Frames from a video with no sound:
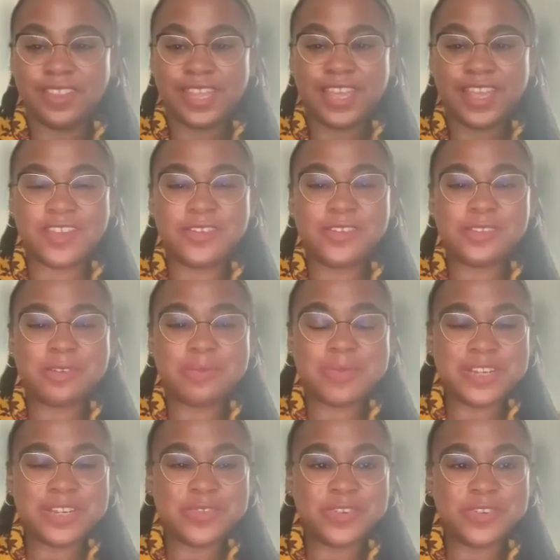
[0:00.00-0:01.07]
Thank you so
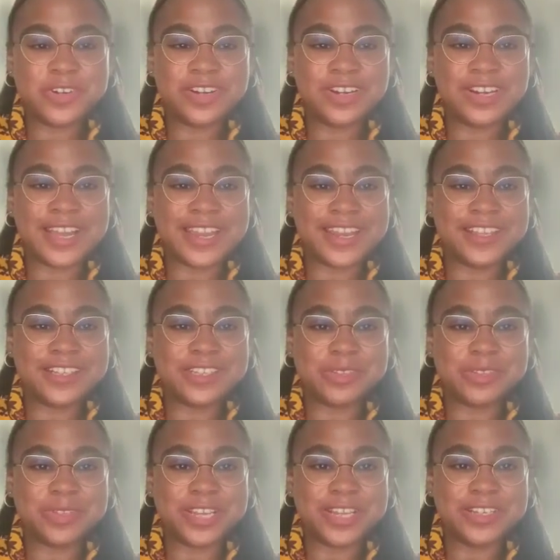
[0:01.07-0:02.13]
much for guiding
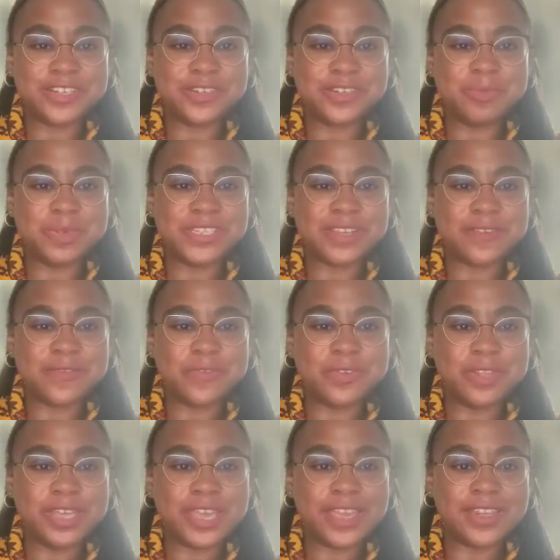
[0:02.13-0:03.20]
us through that too, because I
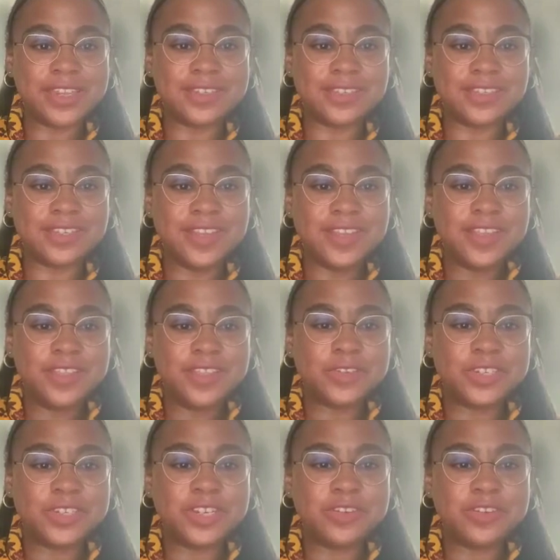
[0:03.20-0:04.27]
feel like
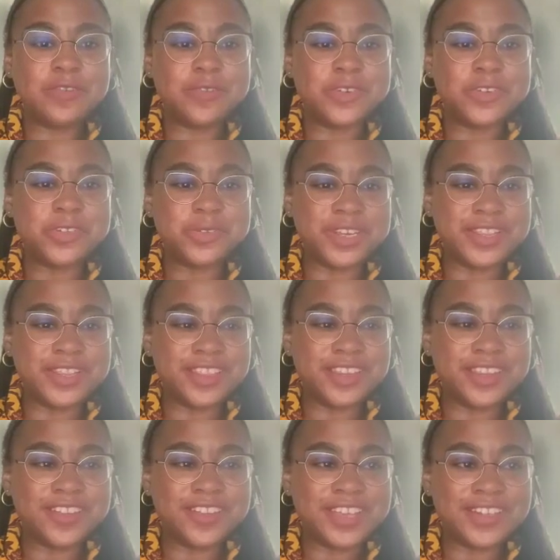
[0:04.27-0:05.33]
there's a universal in
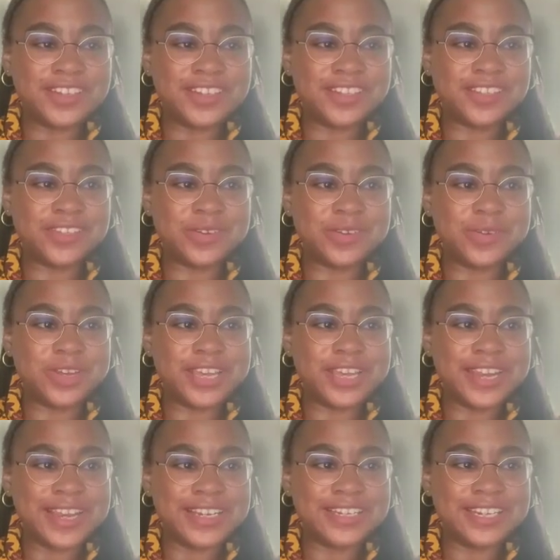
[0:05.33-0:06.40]
there that's so
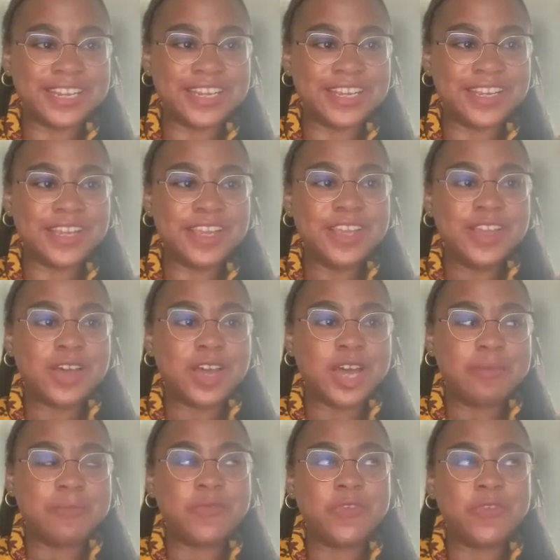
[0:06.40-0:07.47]
connecting
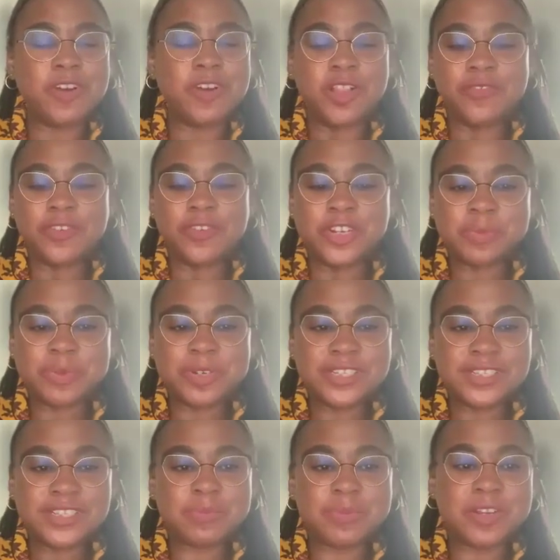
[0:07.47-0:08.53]
for all of our
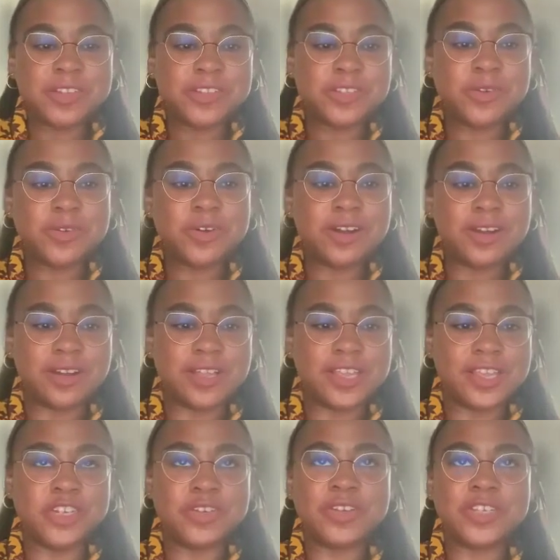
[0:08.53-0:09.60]
experiences, but also
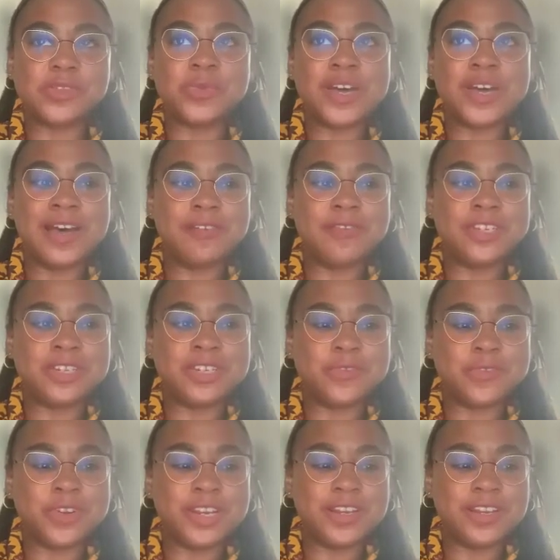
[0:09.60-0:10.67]
each of us will have a
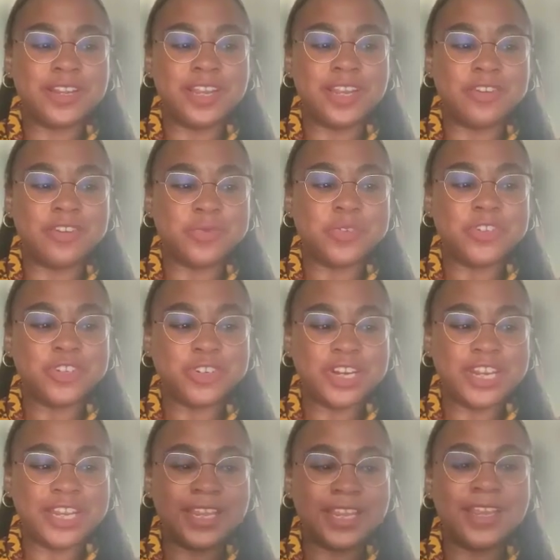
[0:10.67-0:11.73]
different individual
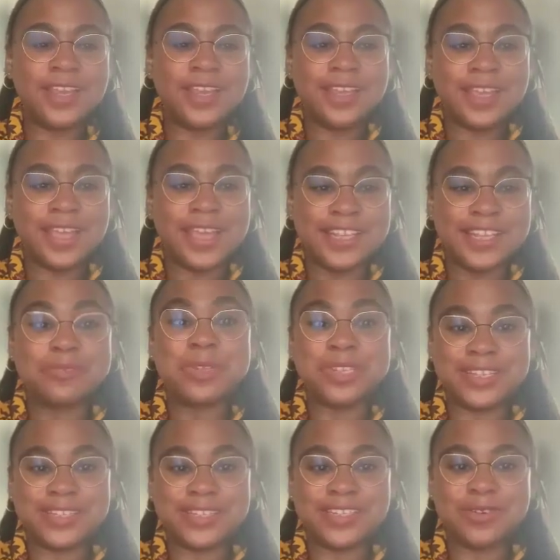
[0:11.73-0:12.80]
journey as it
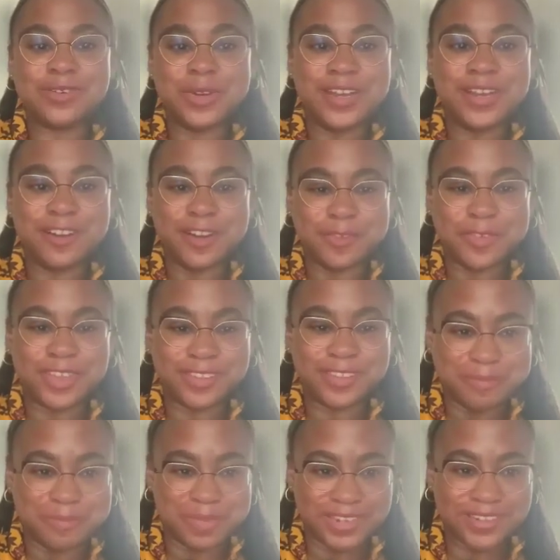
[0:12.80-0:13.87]
relates to what narrative
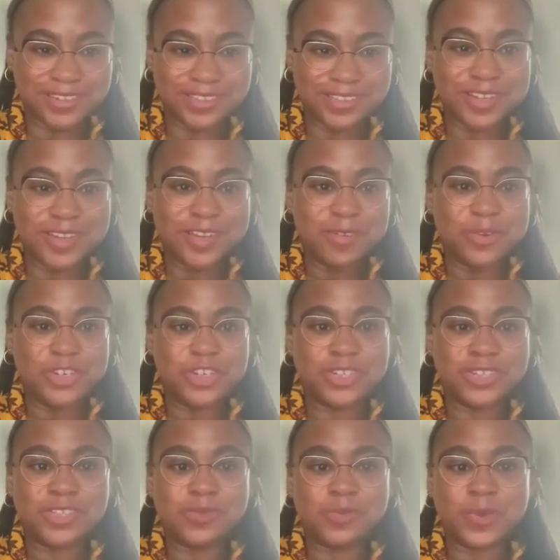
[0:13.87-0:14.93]
healing means, which
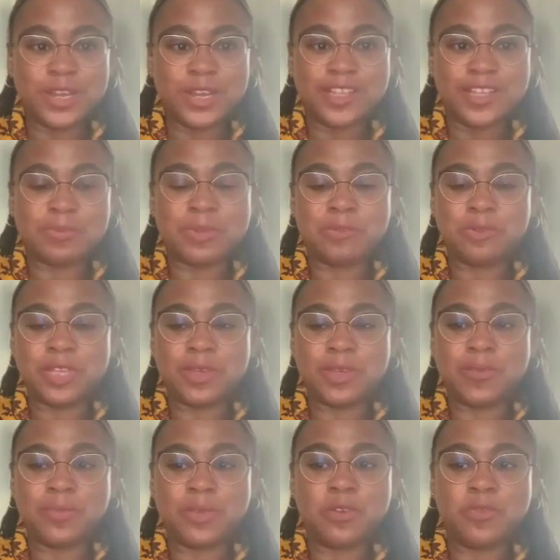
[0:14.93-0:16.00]
is what has been
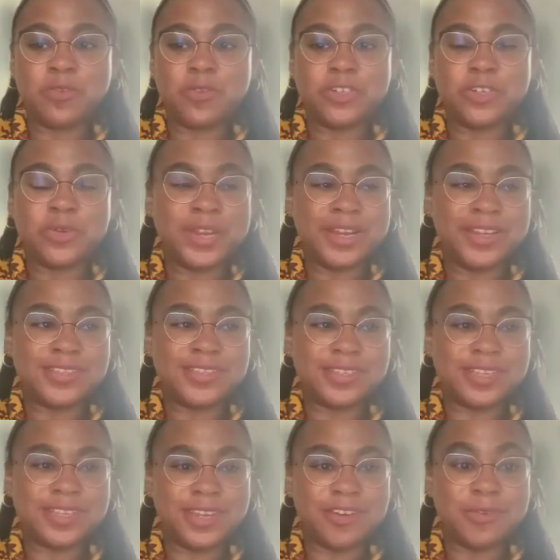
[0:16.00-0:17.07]
really beautiful to
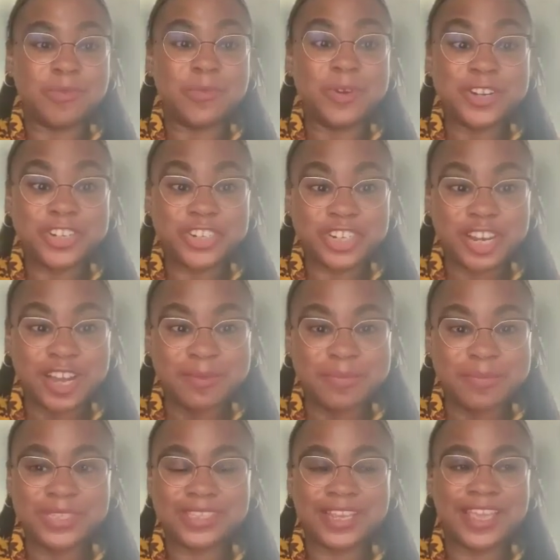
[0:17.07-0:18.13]
witness in your
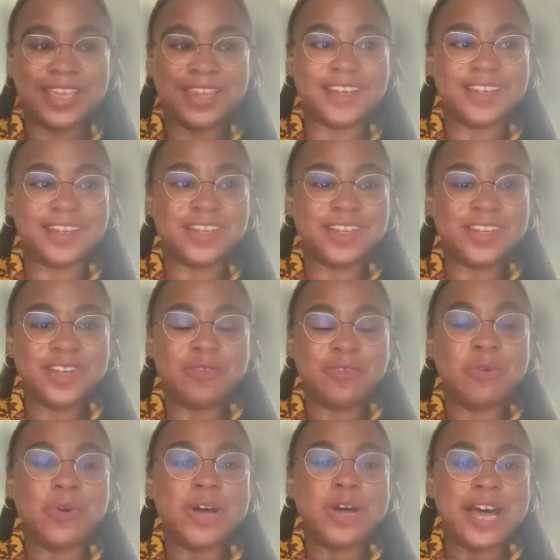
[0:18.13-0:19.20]
workshops and
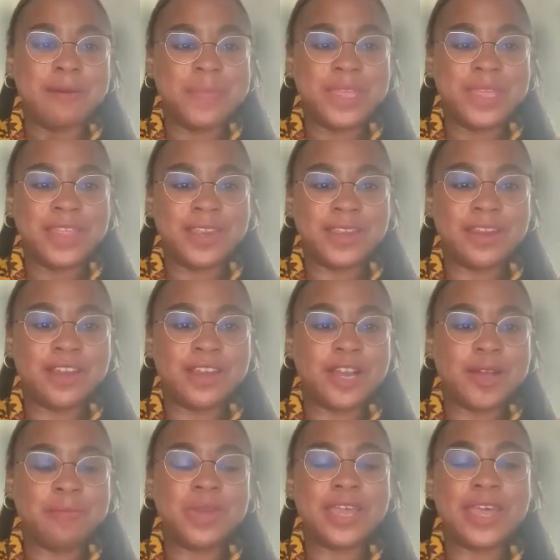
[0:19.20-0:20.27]
what will happen
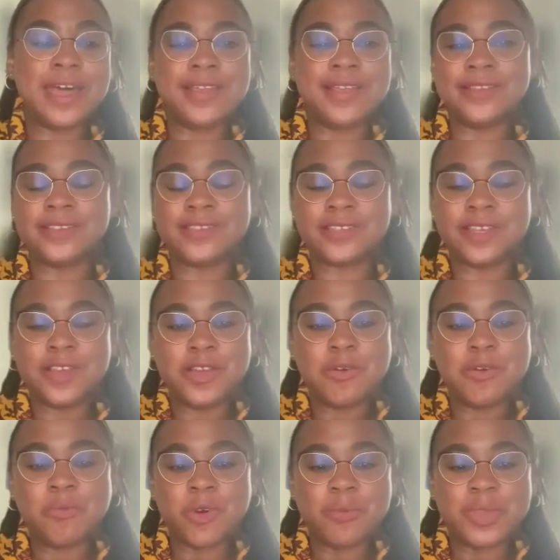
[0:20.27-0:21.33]
as
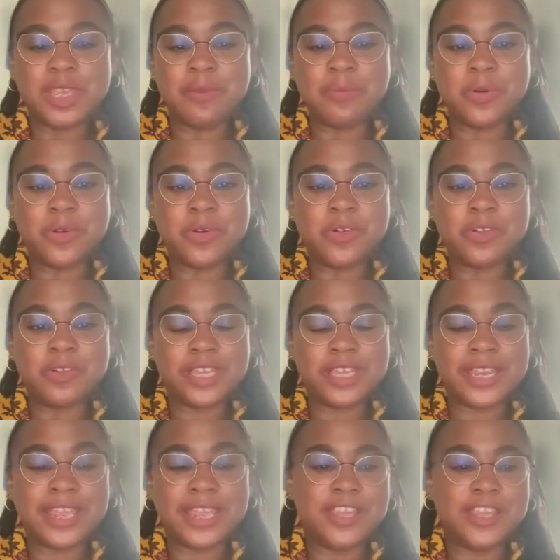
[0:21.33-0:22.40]
more people
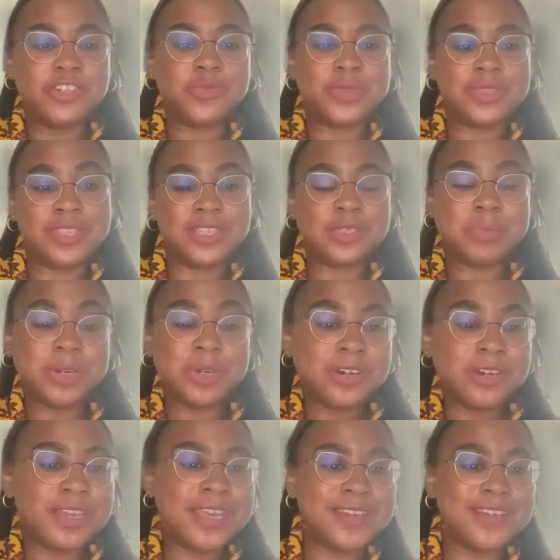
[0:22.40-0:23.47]
engage with this
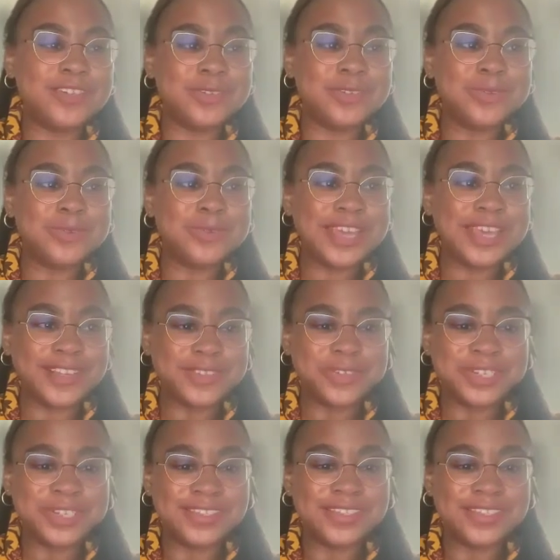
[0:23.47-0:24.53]
book and do the
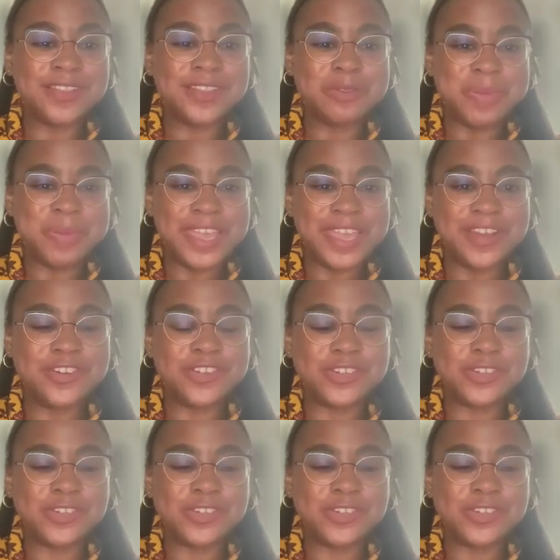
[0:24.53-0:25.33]
exercises on the page.